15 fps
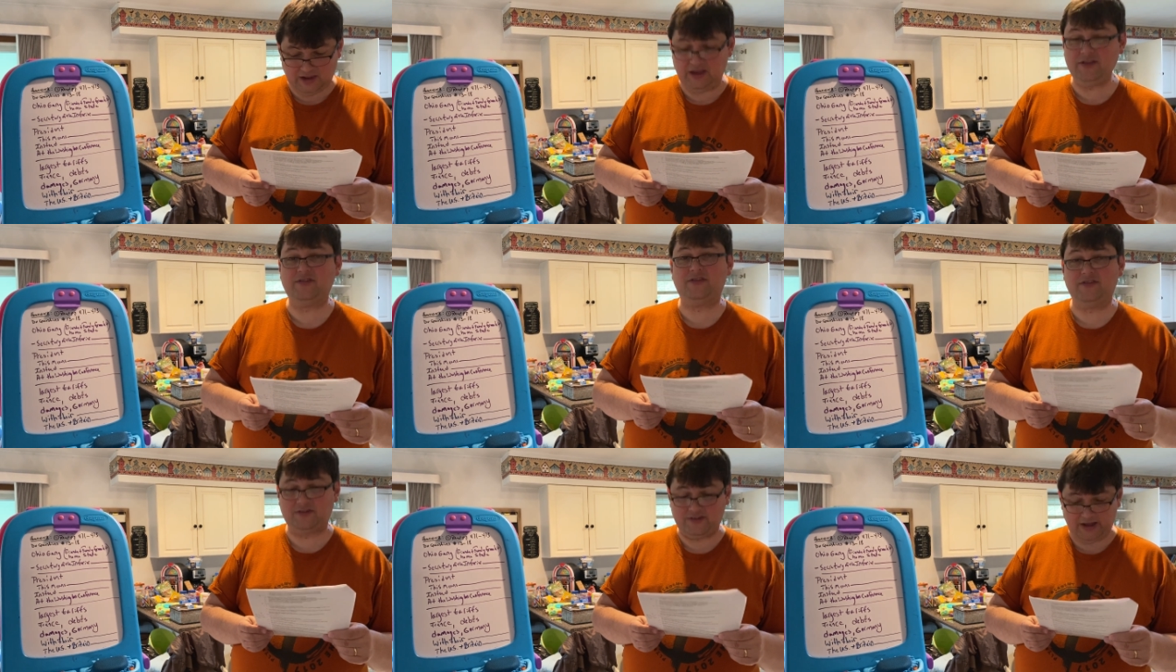
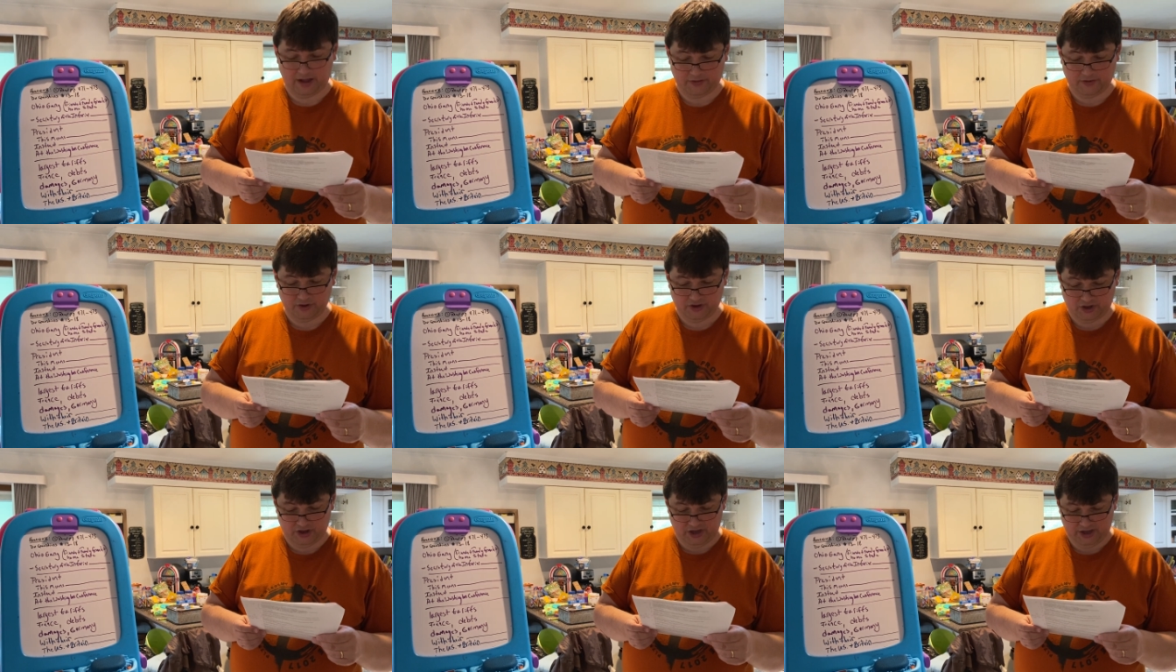is to sell their
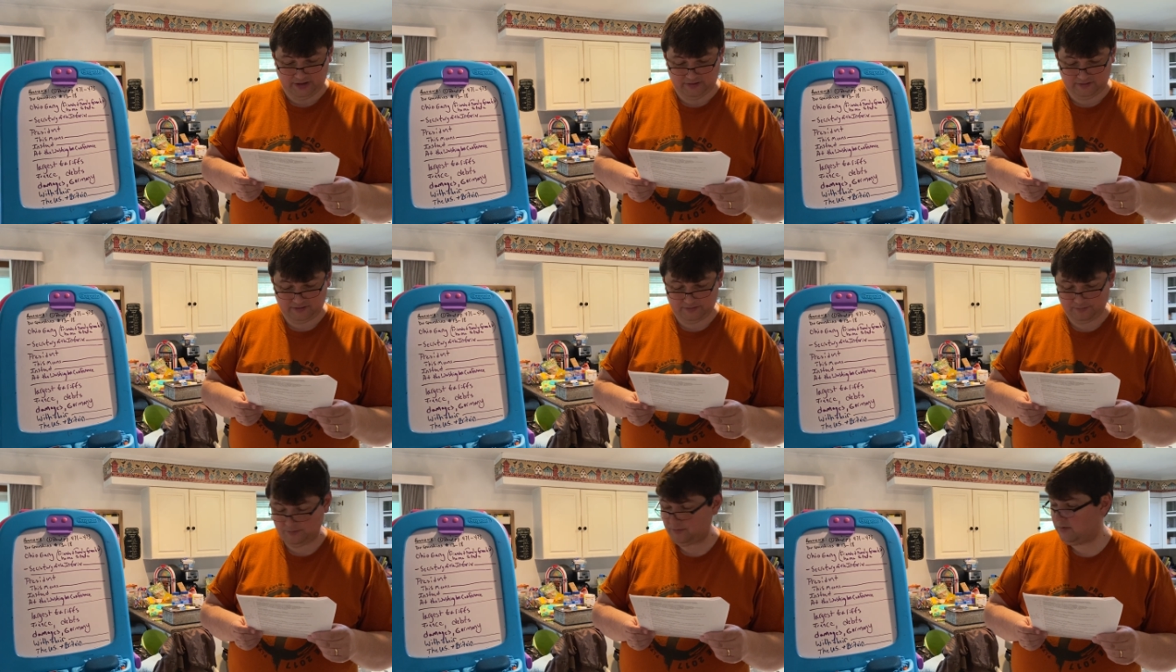
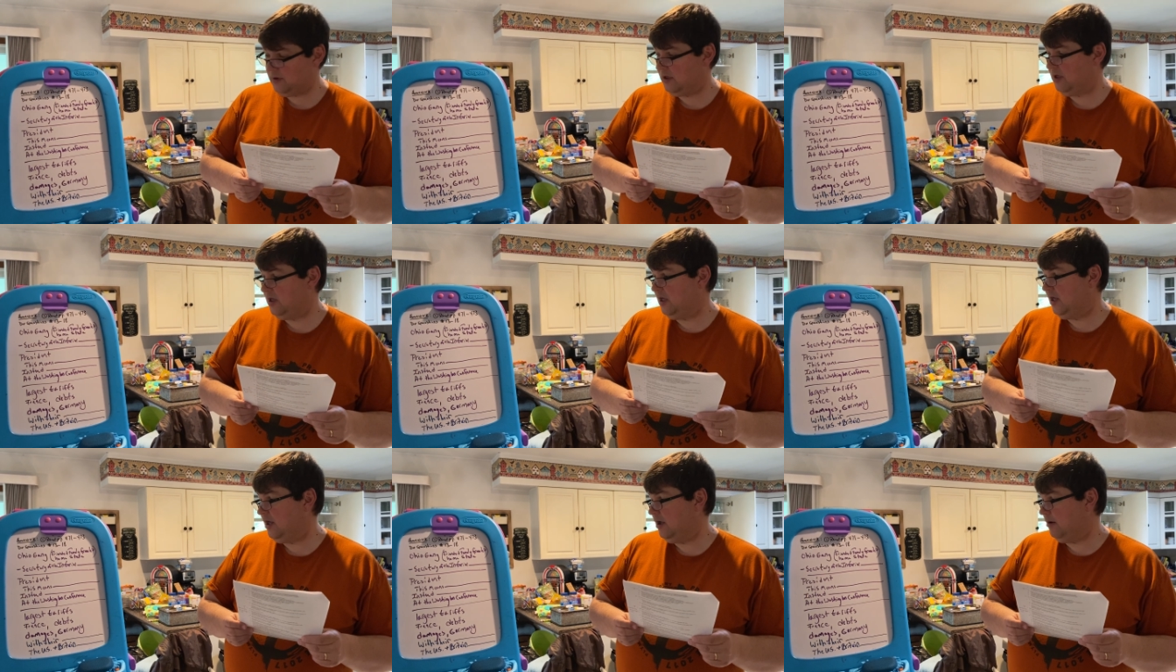goods.
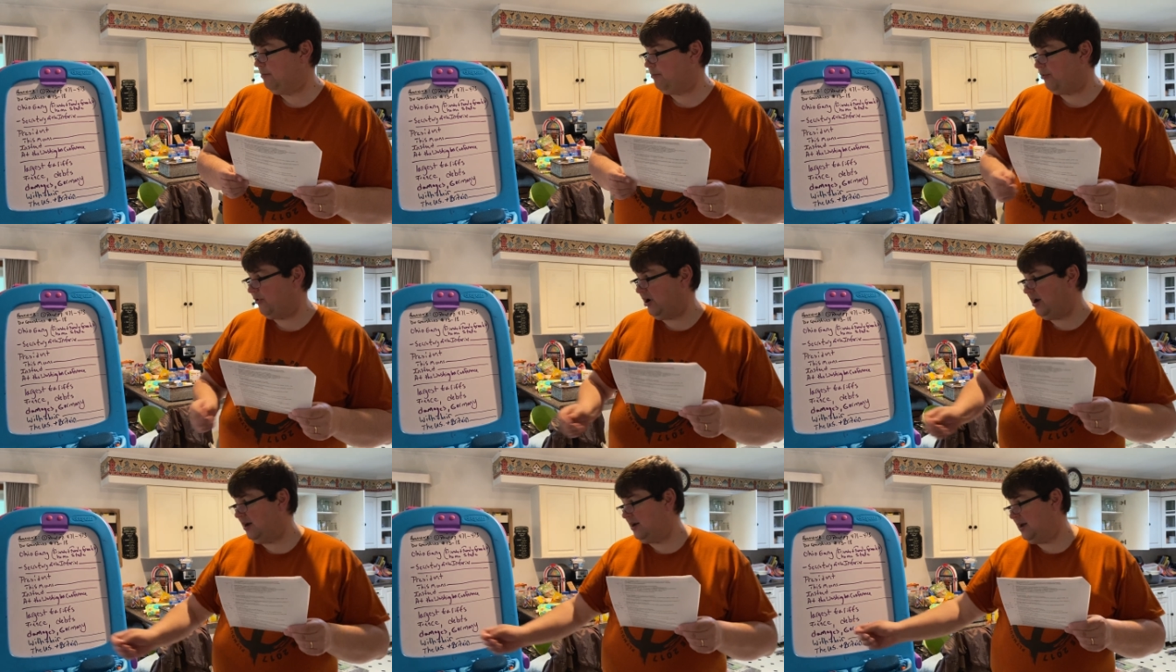
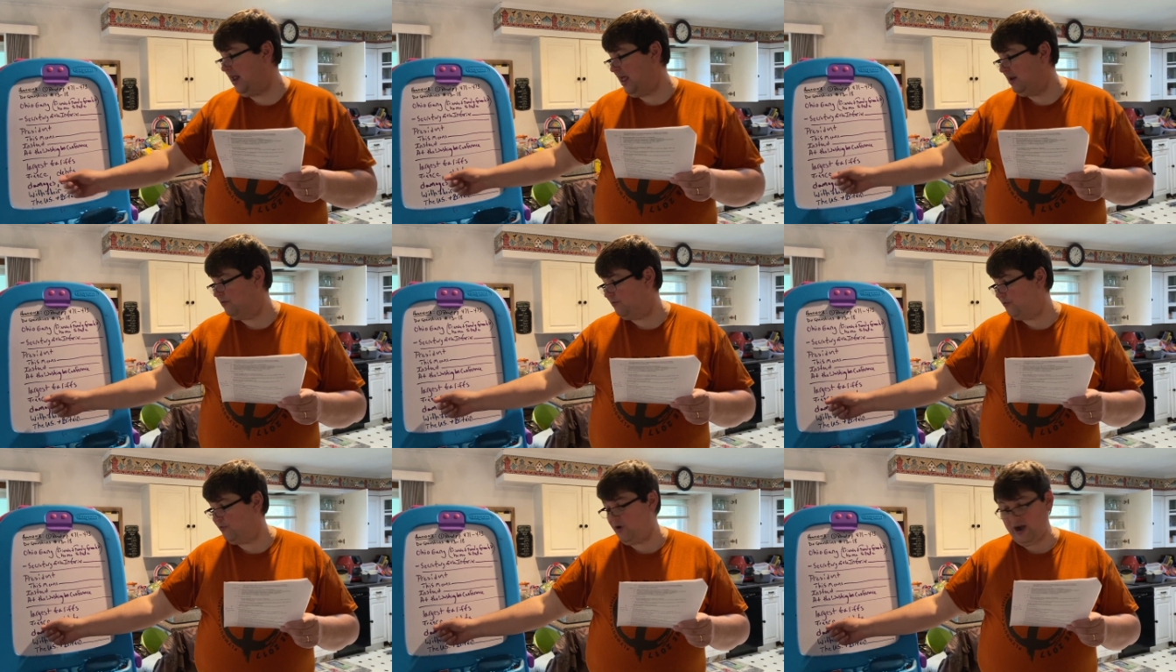Britain and
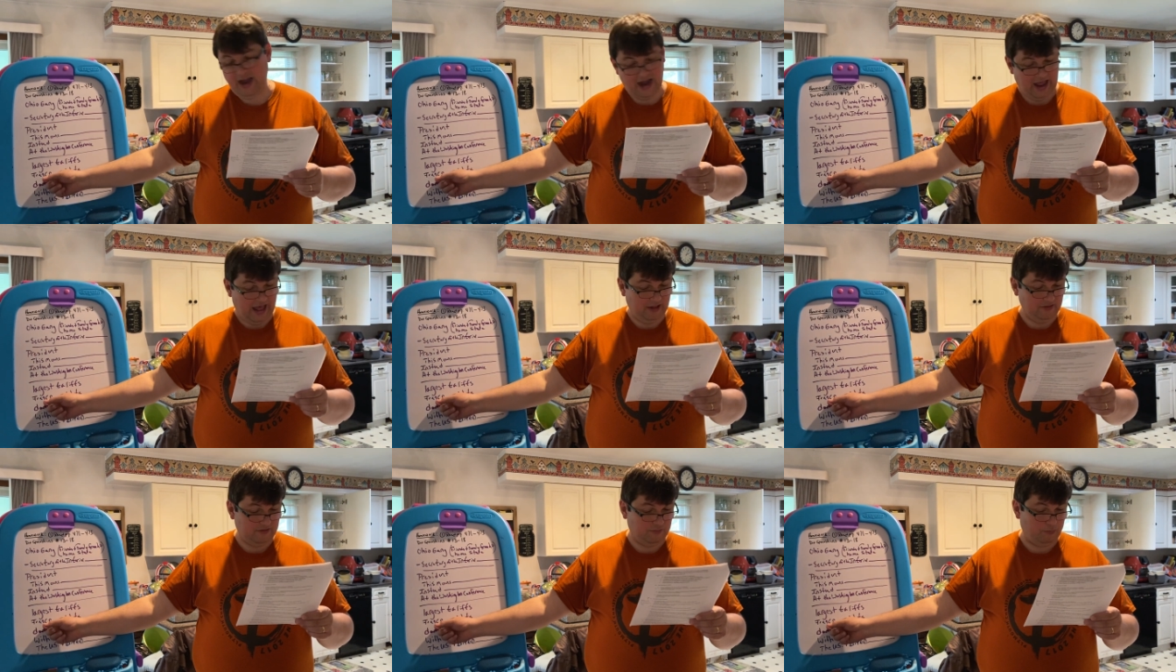
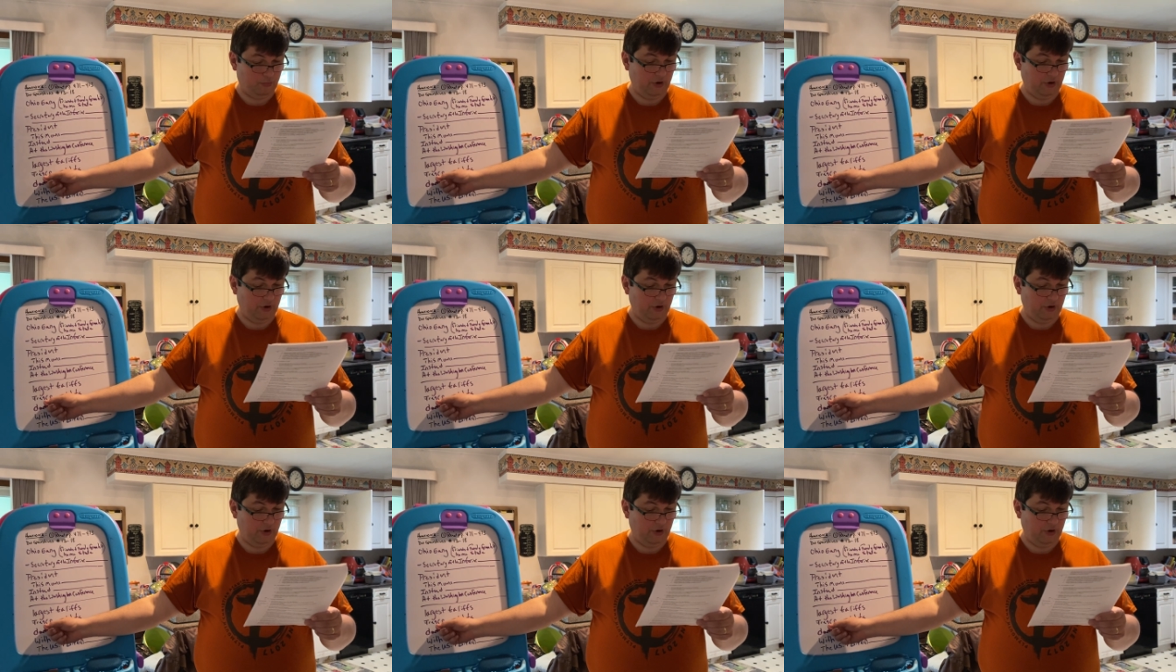France